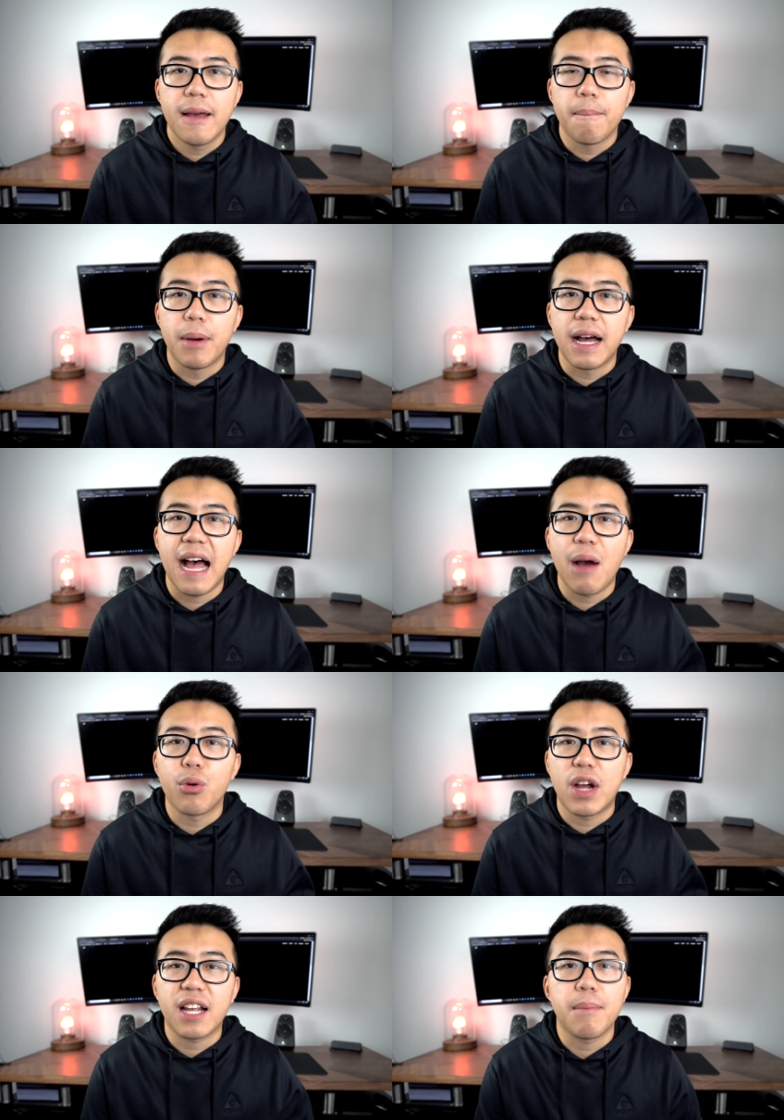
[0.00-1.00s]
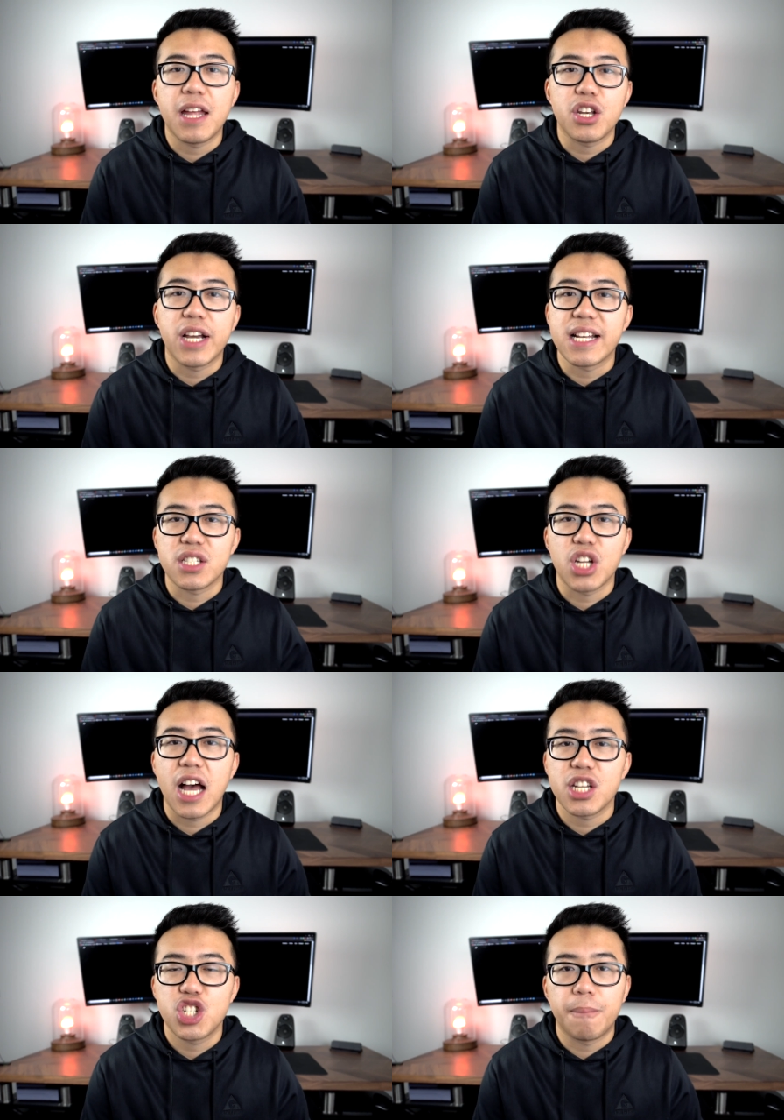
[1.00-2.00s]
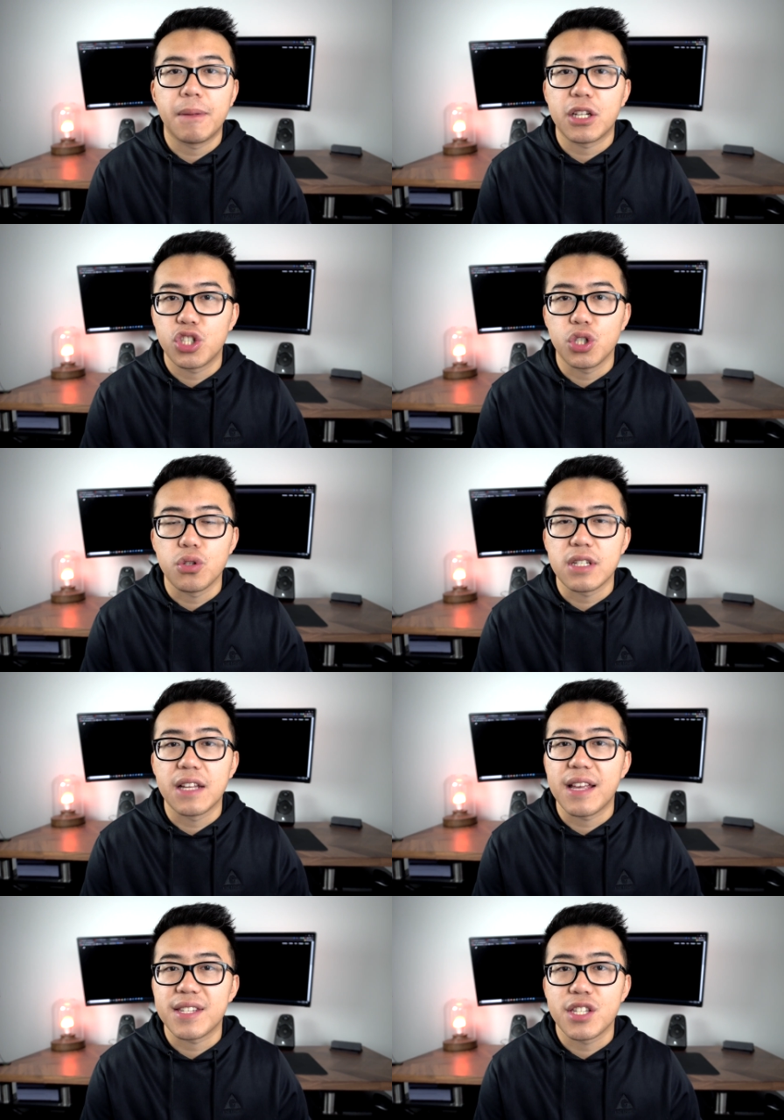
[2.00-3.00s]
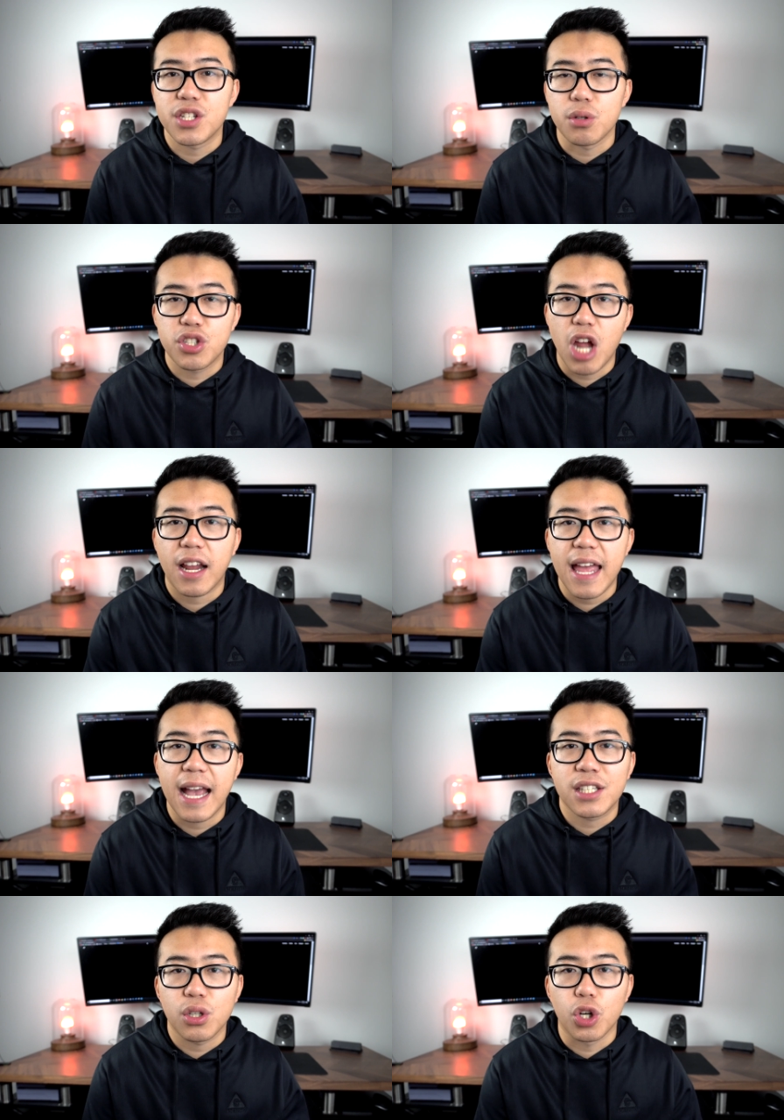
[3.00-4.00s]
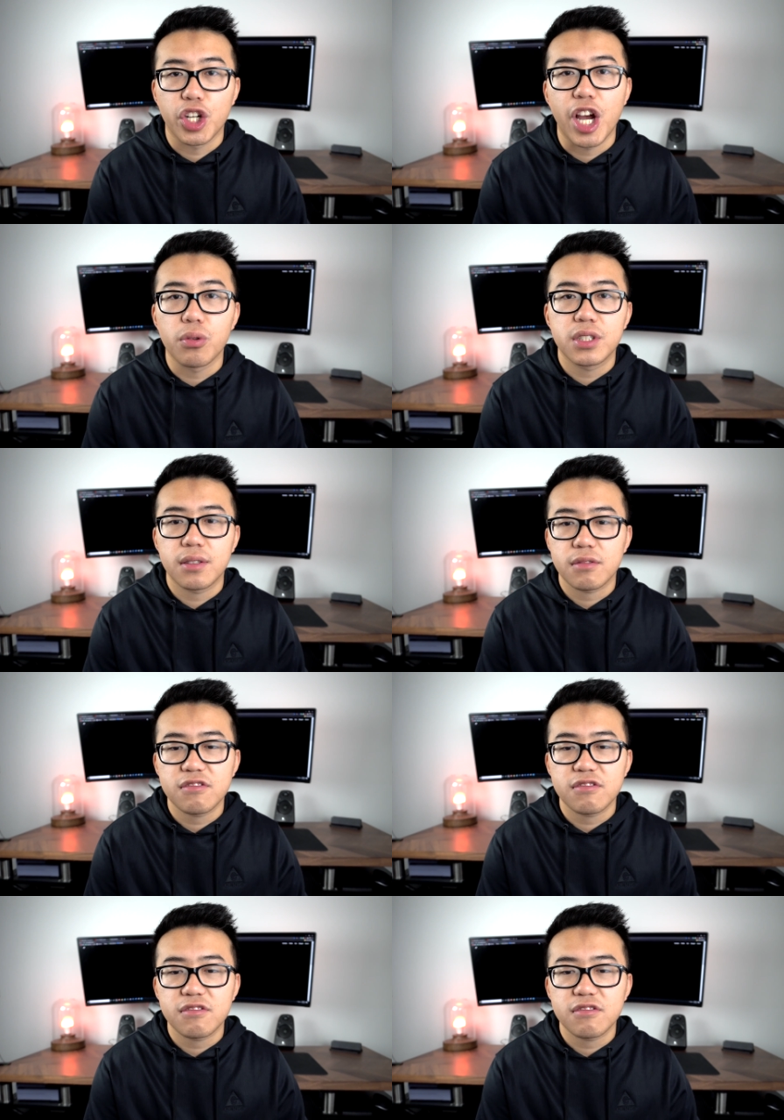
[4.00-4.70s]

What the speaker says: but I would recommend you guys not shipping shoes unless it's to StockX or GOAT.